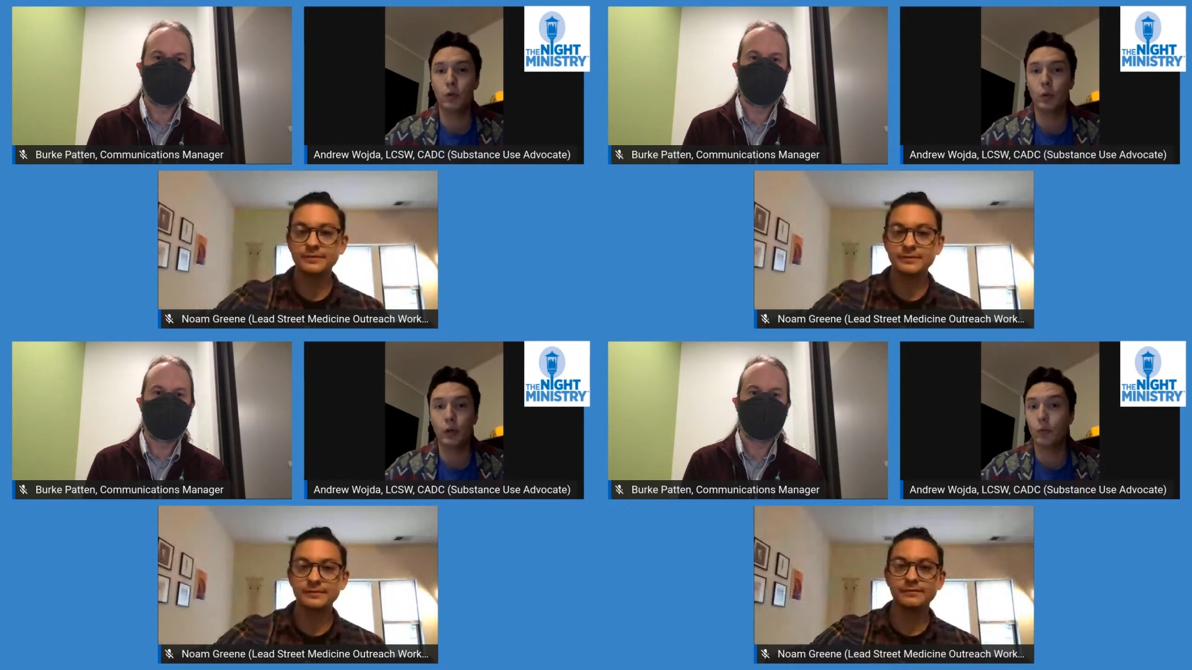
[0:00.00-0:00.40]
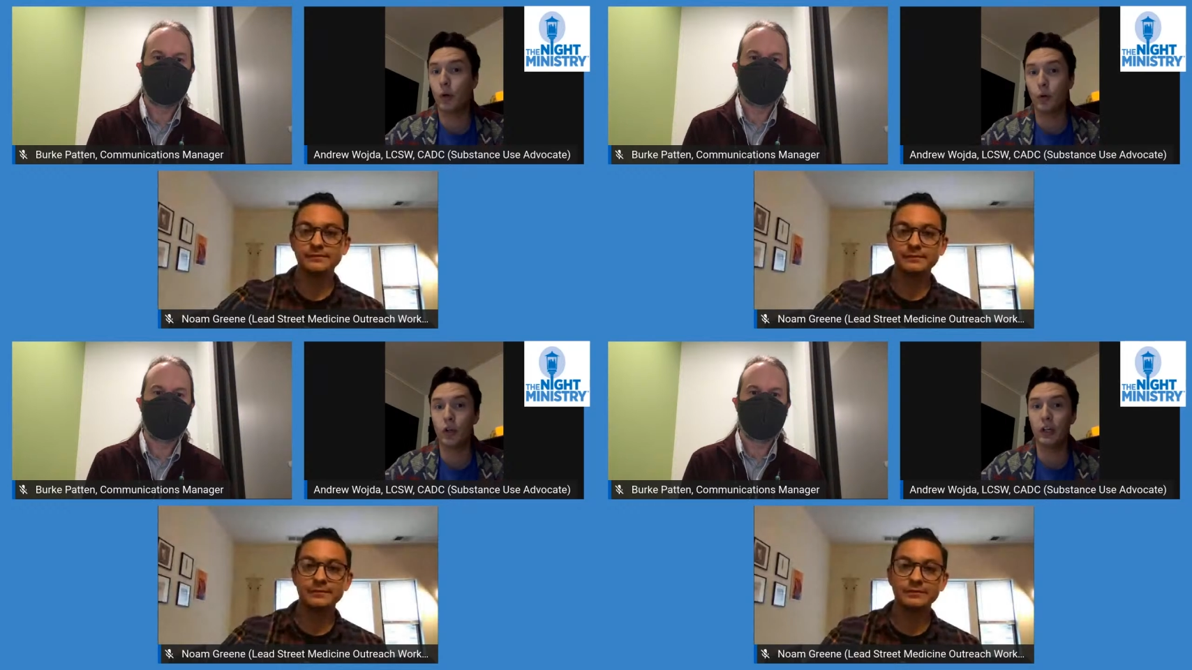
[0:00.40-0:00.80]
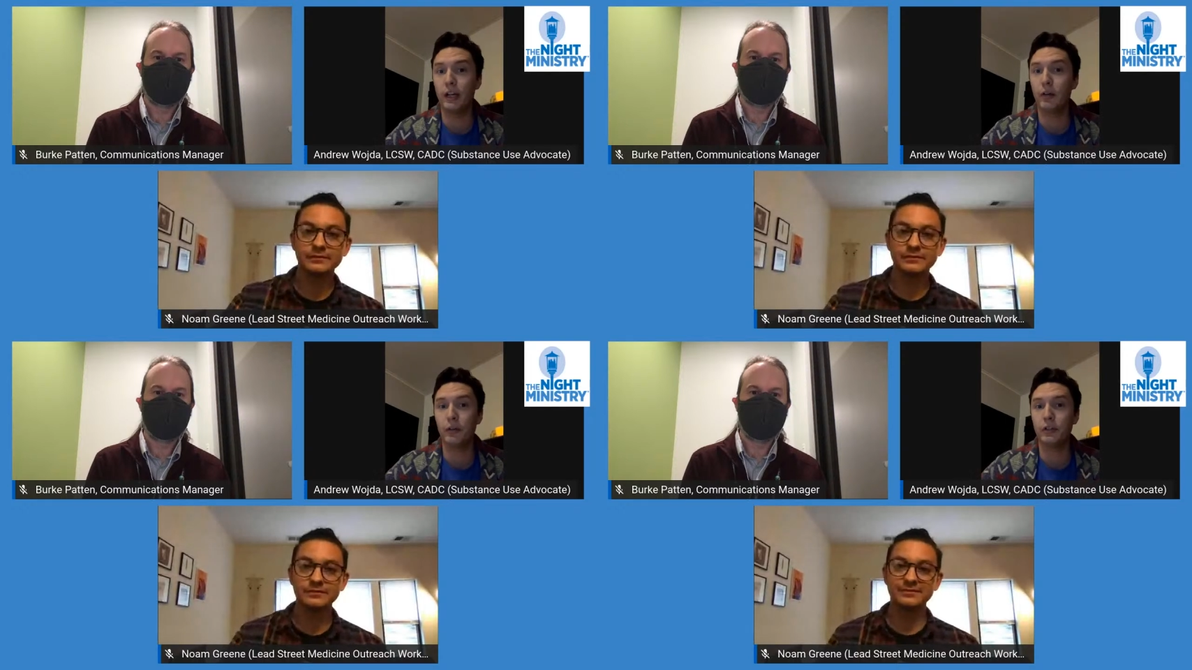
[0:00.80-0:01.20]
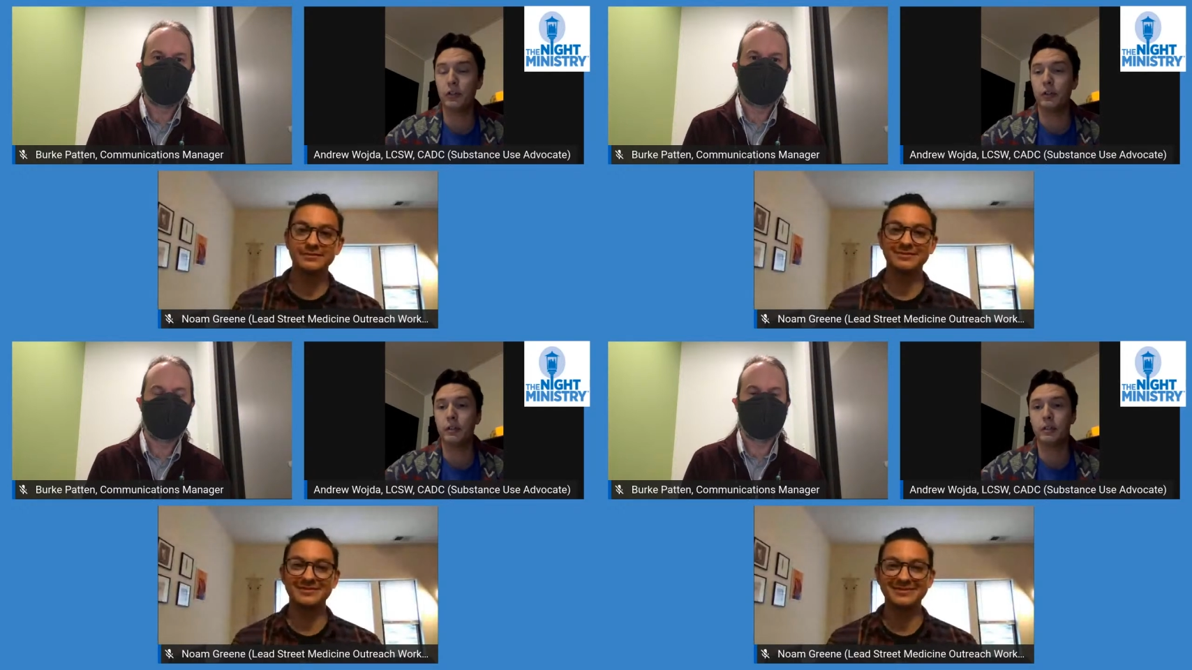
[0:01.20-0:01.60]
Speaker 1: quote unquote good health
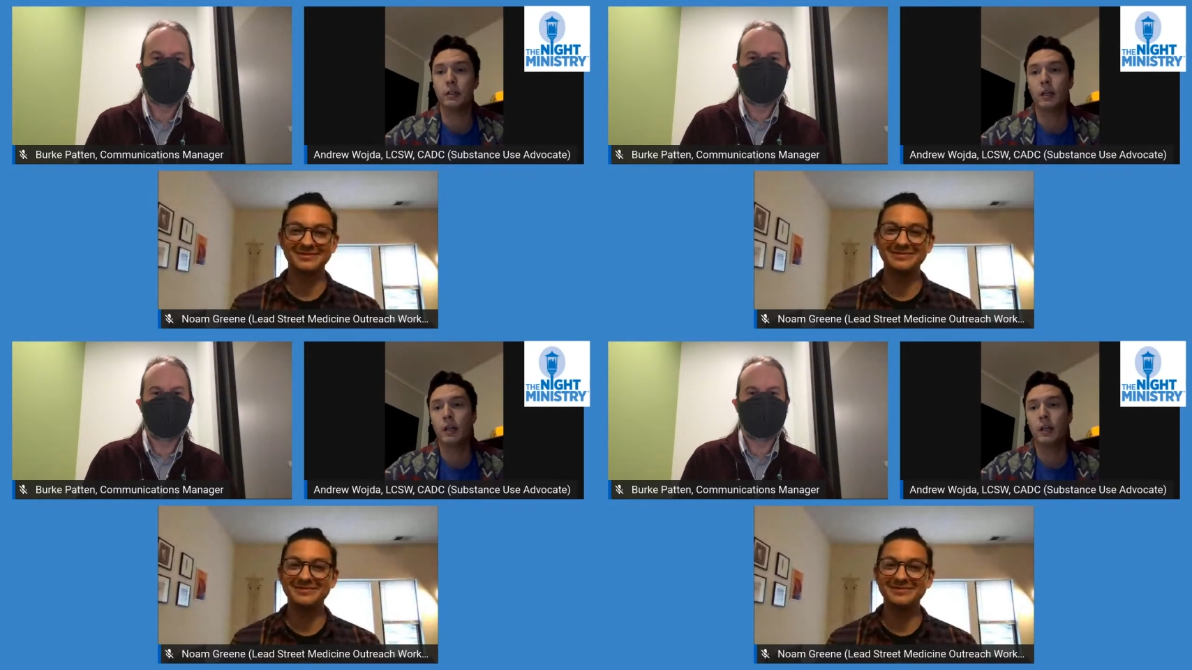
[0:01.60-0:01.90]
insurance.